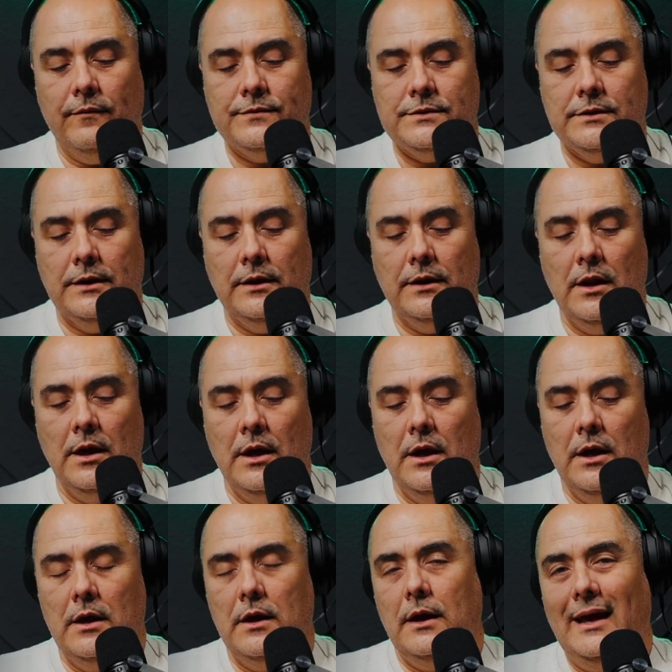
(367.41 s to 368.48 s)
have seen
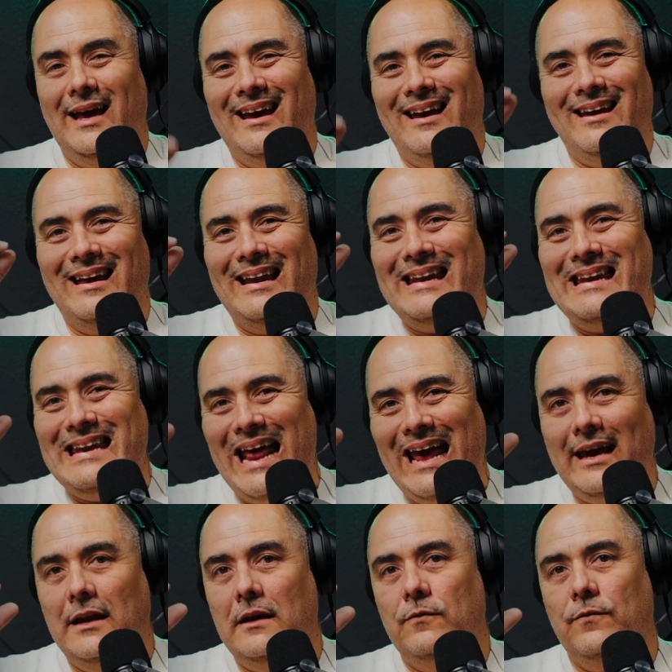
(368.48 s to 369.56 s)
a
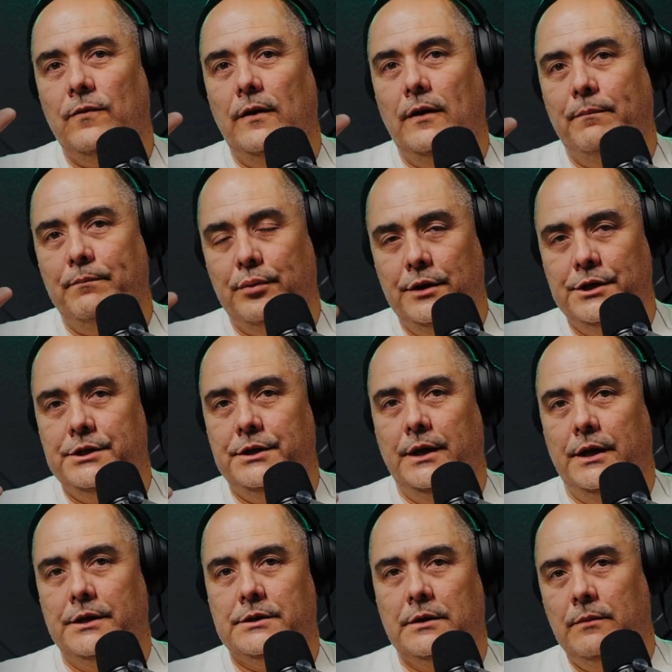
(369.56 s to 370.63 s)
negative
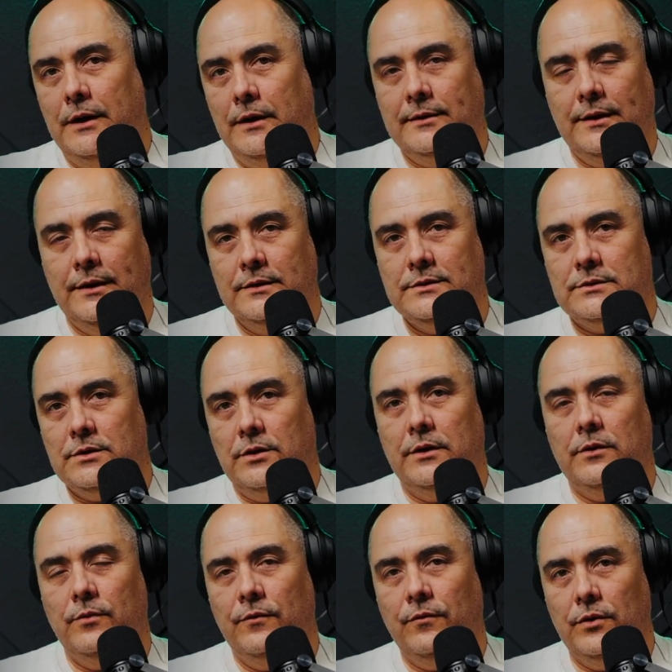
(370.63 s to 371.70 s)
appreciation, meaning things
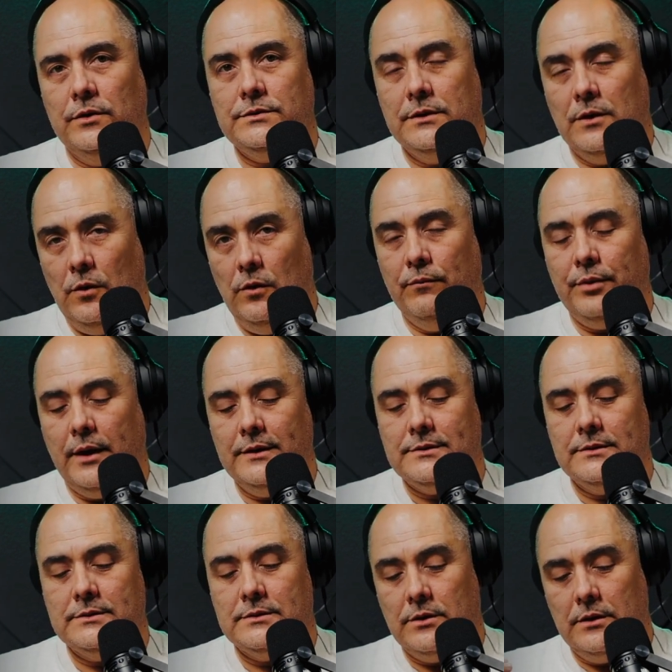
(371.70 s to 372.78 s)
started reversing, home
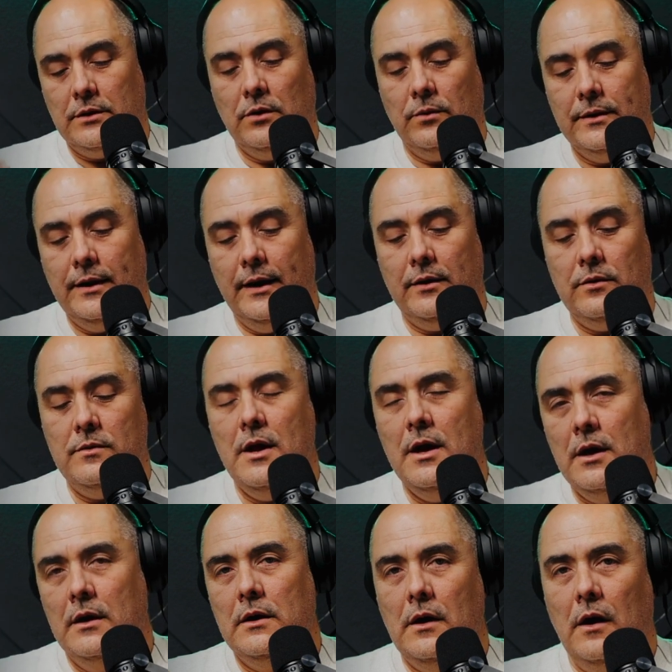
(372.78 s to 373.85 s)
prices started going down
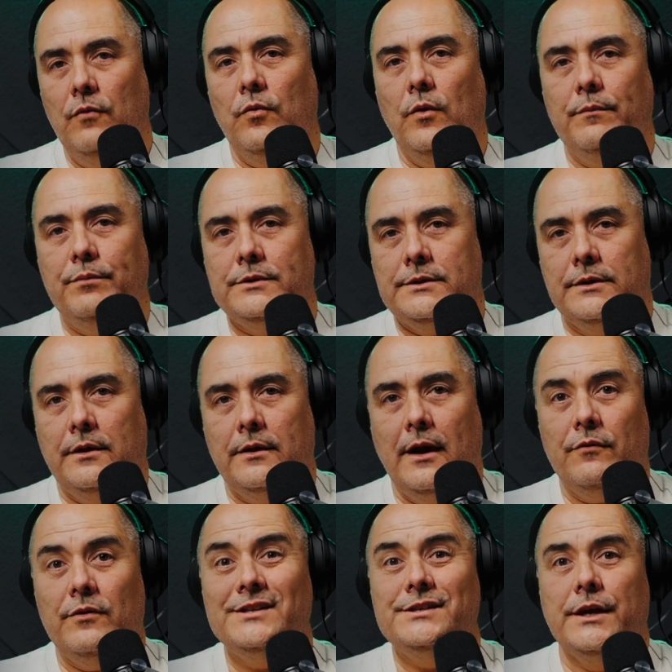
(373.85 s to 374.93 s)
of 1% on
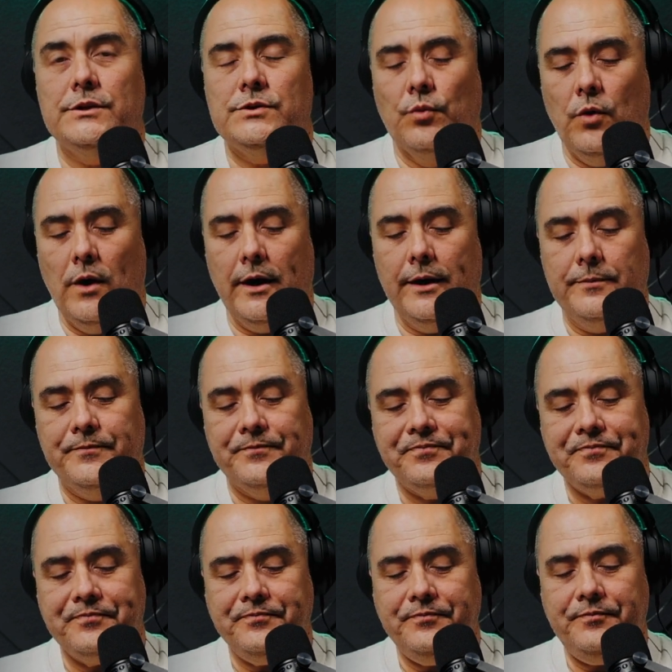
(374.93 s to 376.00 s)
average nationwide.
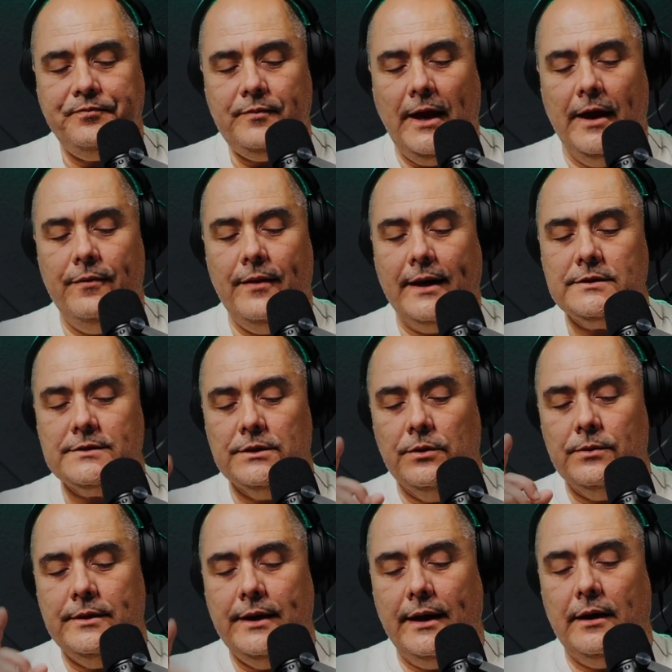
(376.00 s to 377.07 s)
And that
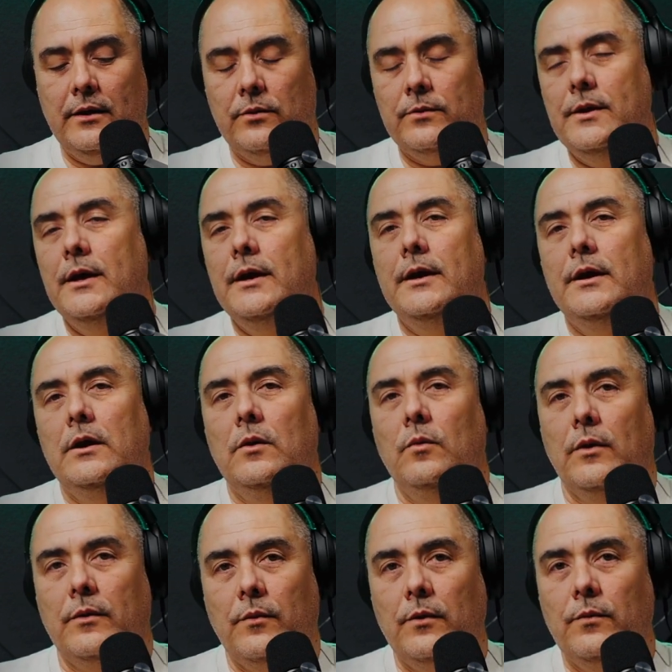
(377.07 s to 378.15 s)
slowed down
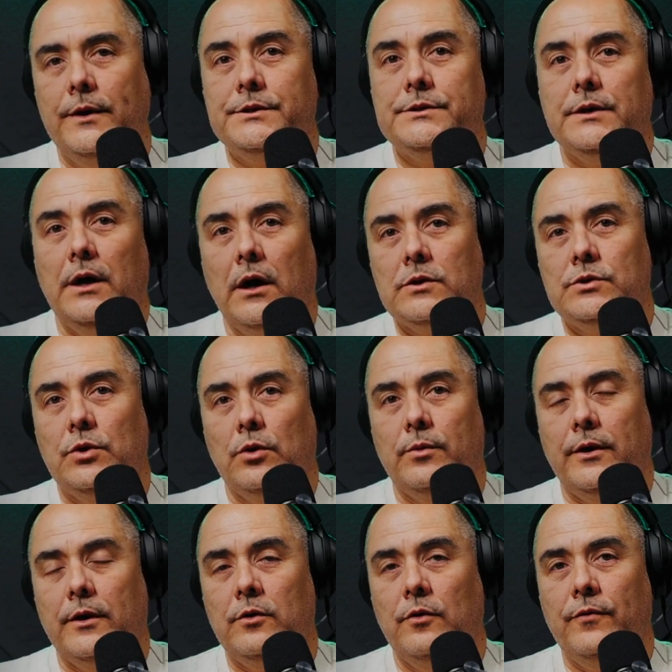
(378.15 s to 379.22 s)
when we reached
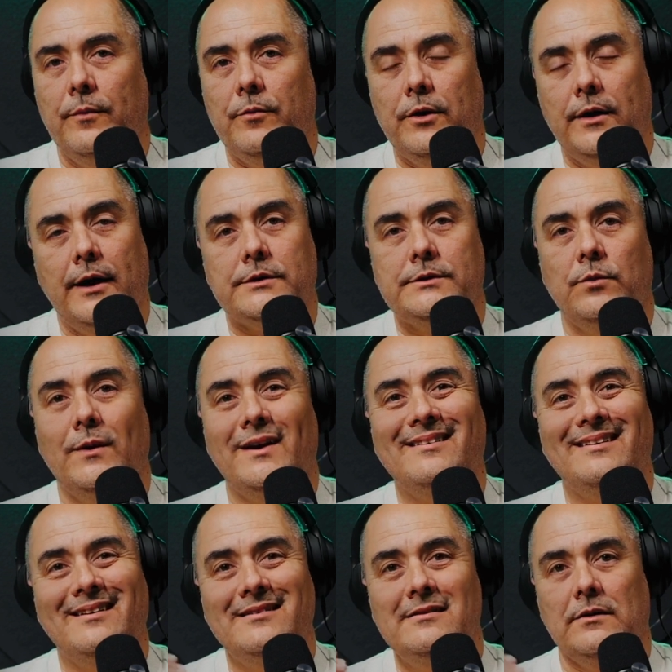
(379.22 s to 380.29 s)
October and November. It actually went
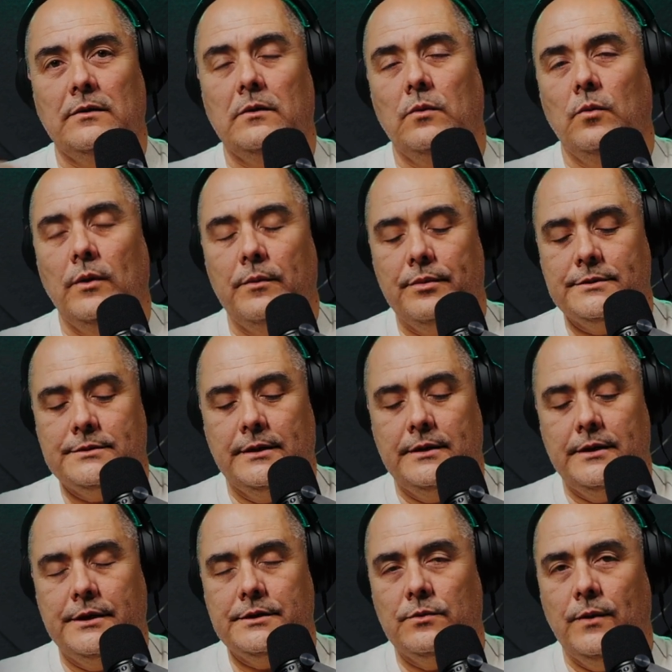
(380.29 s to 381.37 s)
under 1%
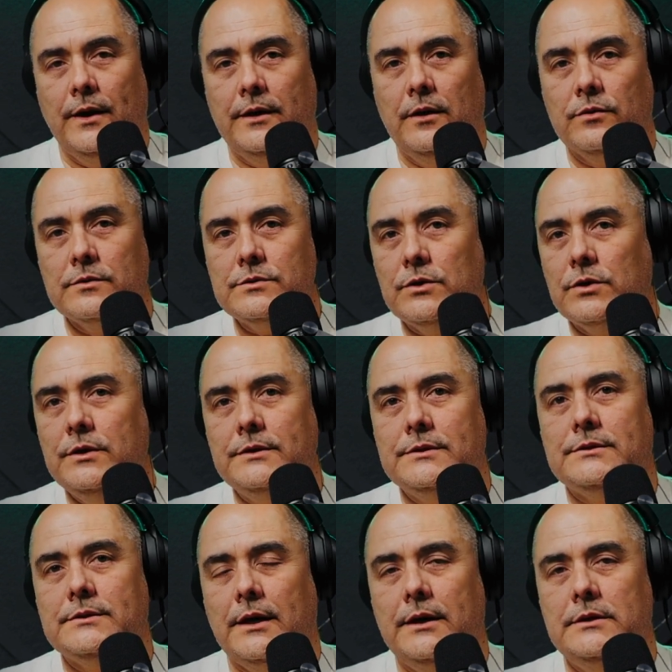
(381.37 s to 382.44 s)
nationwide. Now, those are good
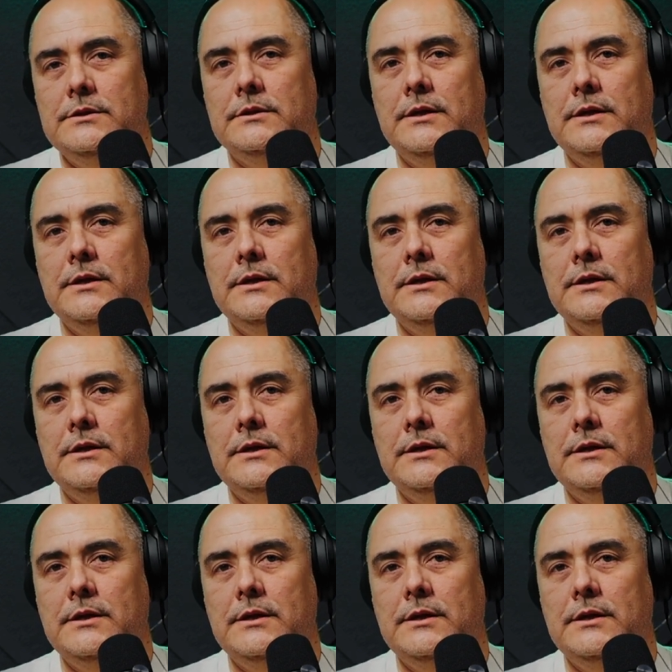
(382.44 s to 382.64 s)
signs